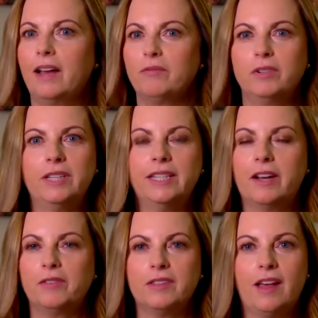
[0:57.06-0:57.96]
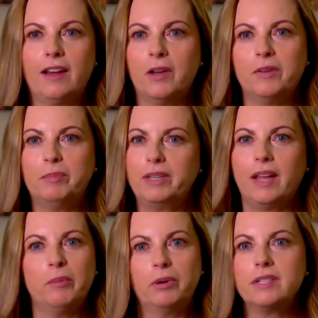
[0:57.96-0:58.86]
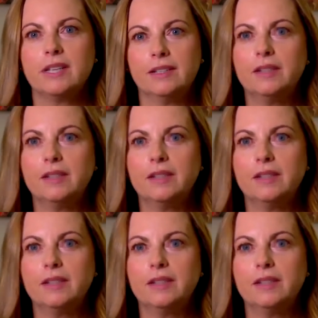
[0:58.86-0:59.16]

I really never thought I would be that person person.